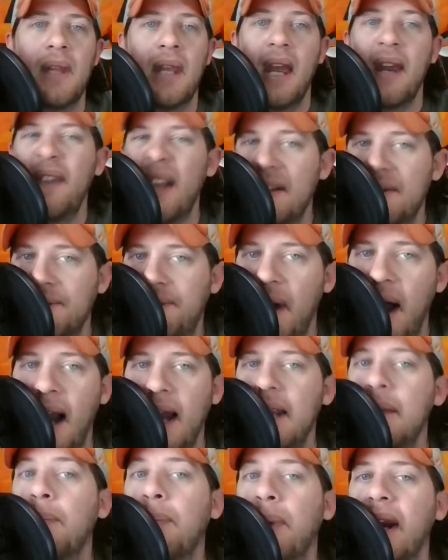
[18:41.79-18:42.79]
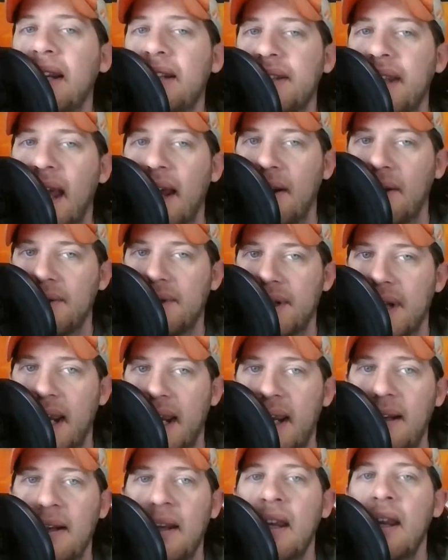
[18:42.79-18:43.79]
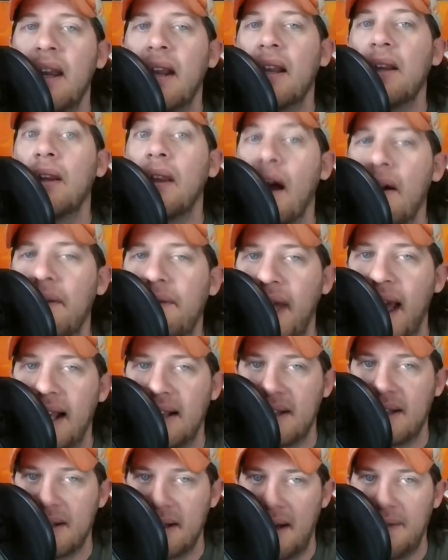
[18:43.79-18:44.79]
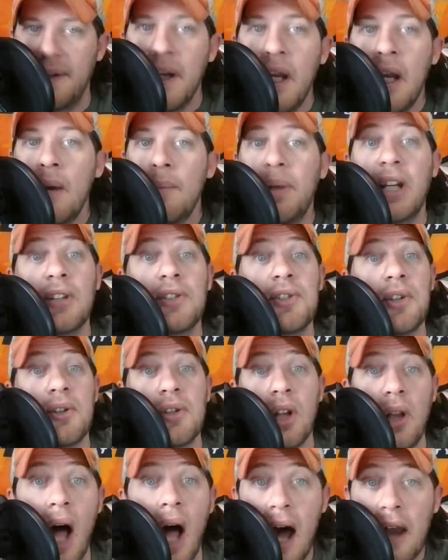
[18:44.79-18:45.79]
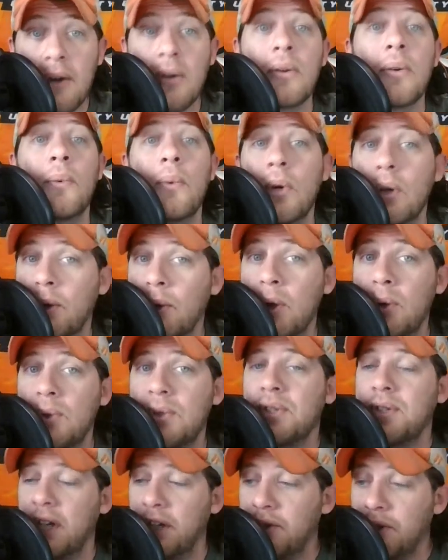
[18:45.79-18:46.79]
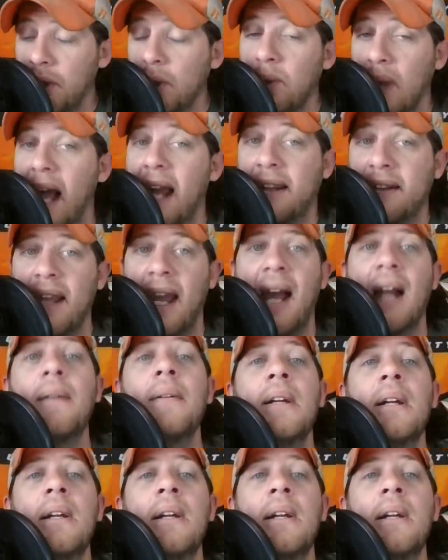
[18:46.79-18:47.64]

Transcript: And that's fine. Embrace that, O State. Love that stuff because there's a lot of recruits that do like that.